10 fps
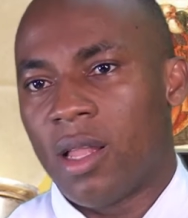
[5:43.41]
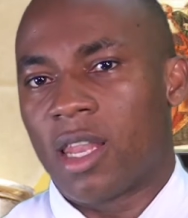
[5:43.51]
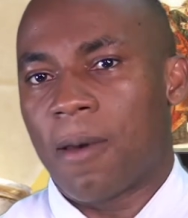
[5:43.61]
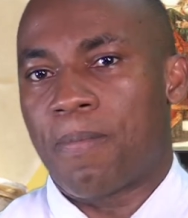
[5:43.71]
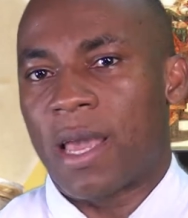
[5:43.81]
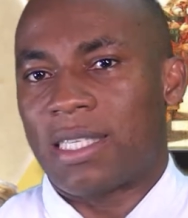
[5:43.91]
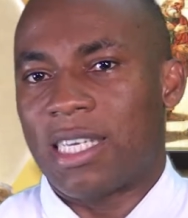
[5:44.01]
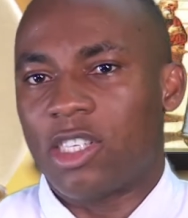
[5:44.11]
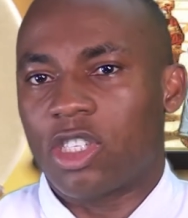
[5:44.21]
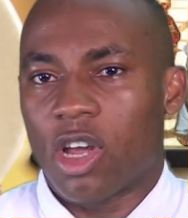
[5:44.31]
the
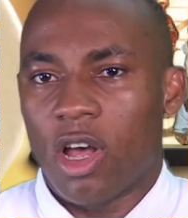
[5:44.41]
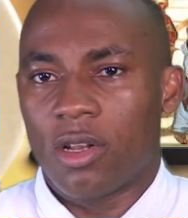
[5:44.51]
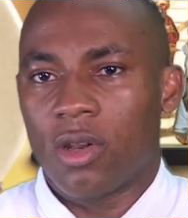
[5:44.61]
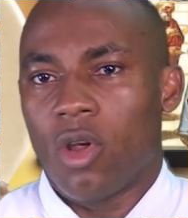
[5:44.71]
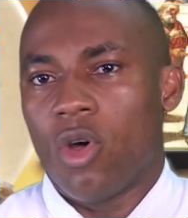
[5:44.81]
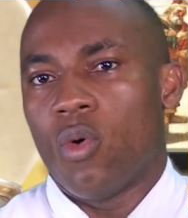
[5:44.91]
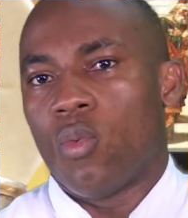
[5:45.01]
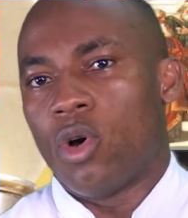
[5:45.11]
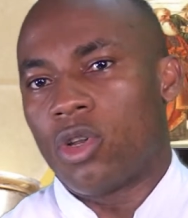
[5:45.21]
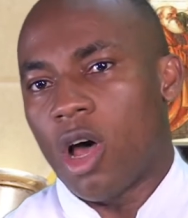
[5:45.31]
petition
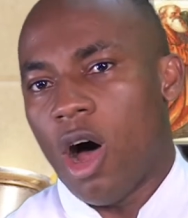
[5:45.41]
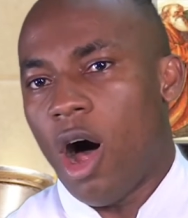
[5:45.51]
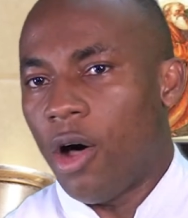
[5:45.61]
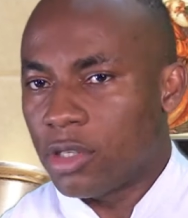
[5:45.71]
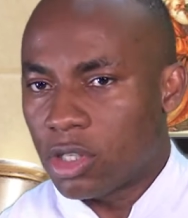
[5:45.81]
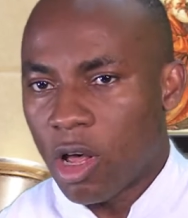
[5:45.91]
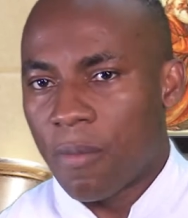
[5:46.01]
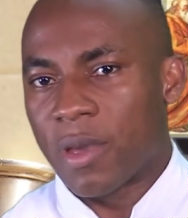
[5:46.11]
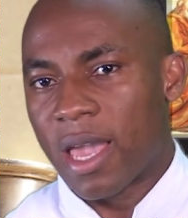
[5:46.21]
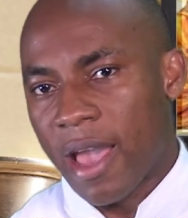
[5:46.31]
would
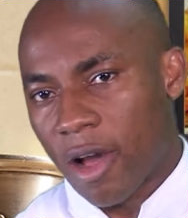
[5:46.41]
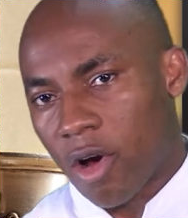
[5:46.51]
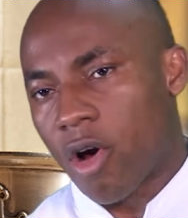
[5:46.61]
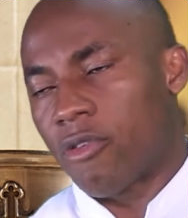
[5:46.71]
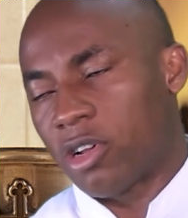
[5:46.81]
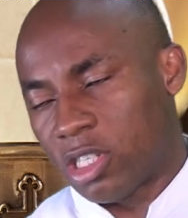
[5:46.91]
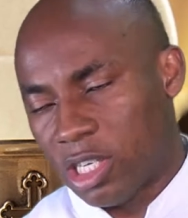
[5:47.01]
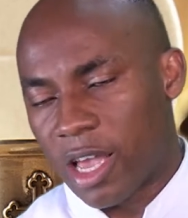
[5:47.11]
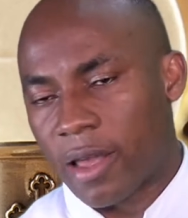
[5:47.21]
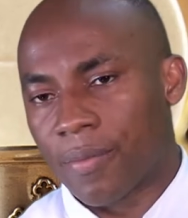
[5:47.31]
also be encouraged
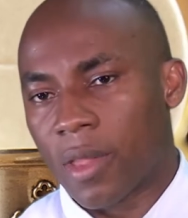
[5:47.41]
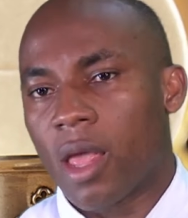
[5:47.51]
here,